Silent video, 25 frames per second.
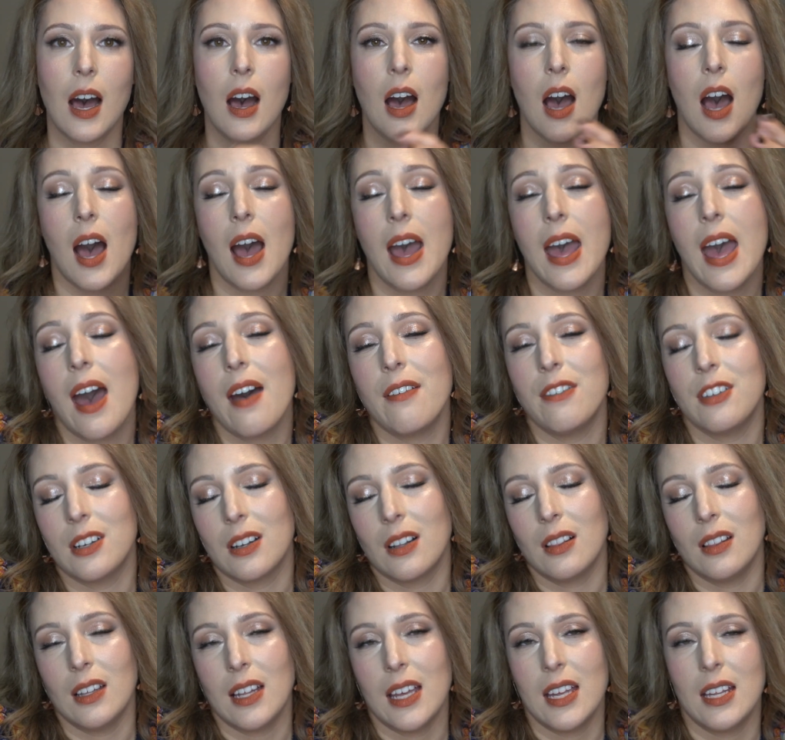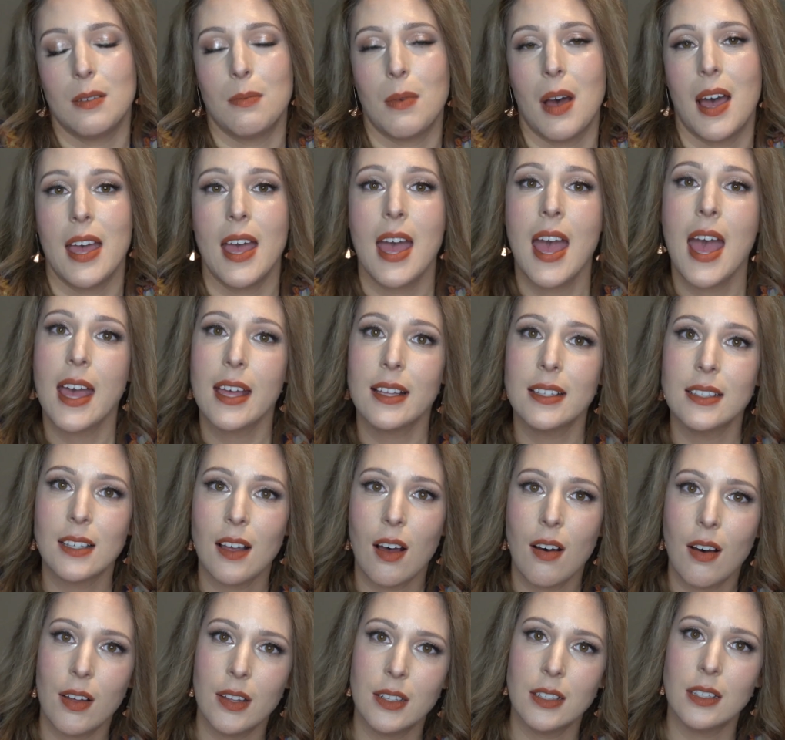I haven't laid my hands
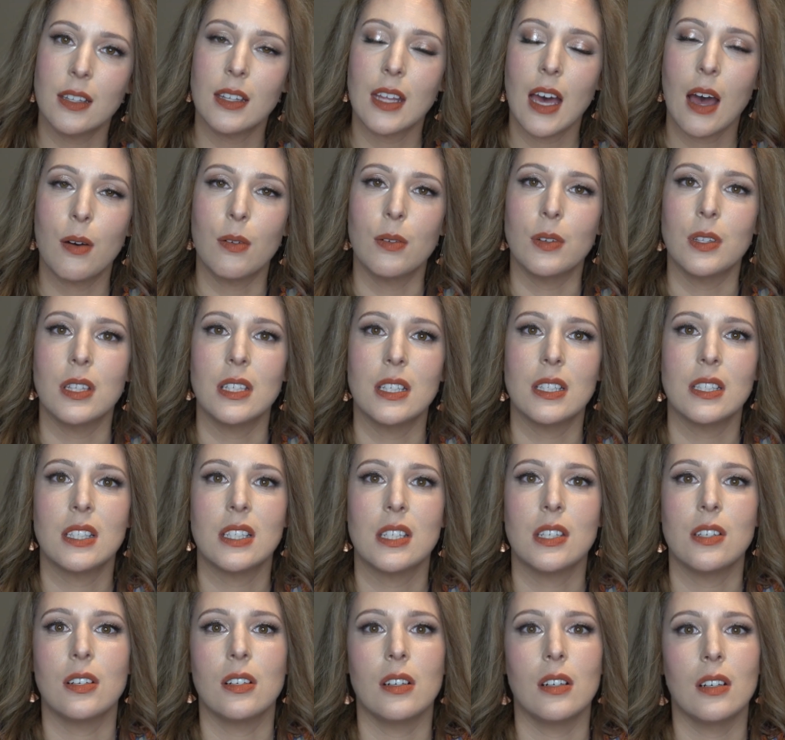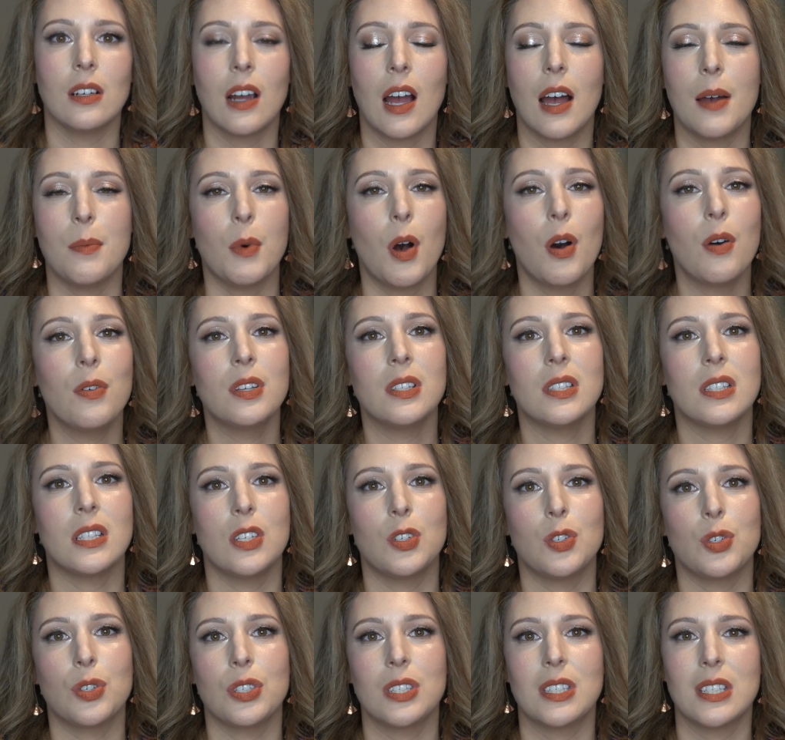on that one this year. I'm always
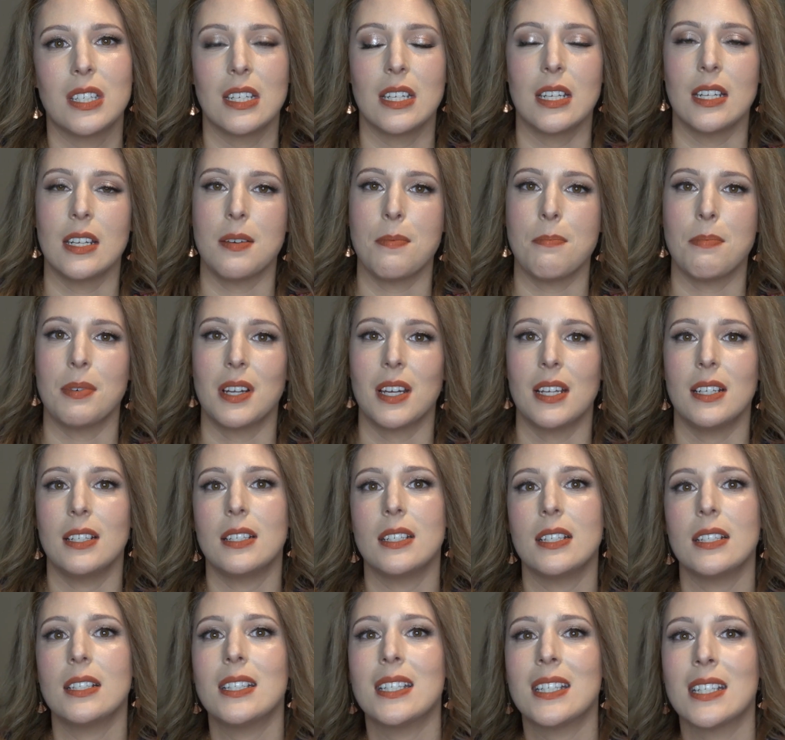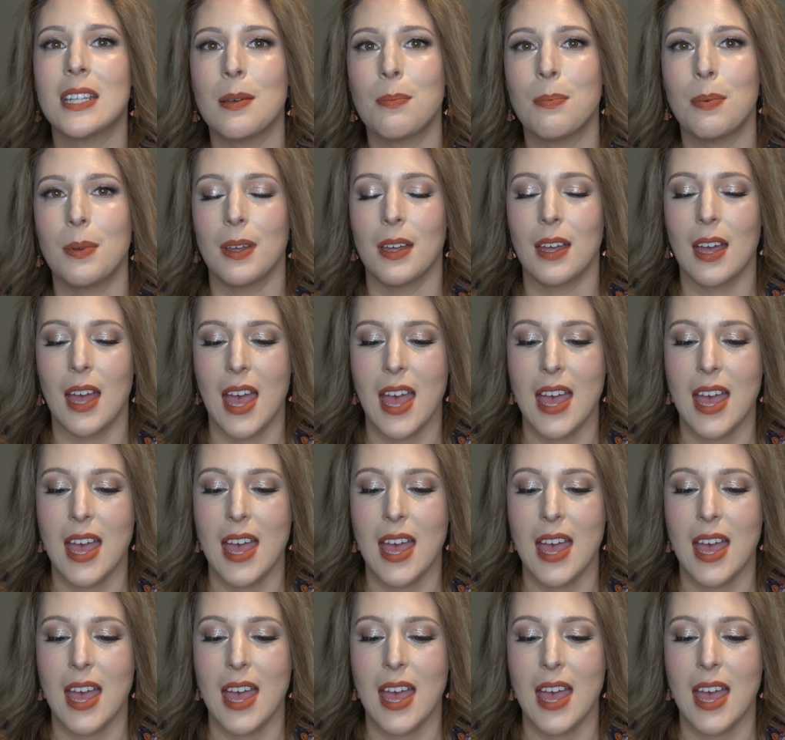interested in it, but I did skip it.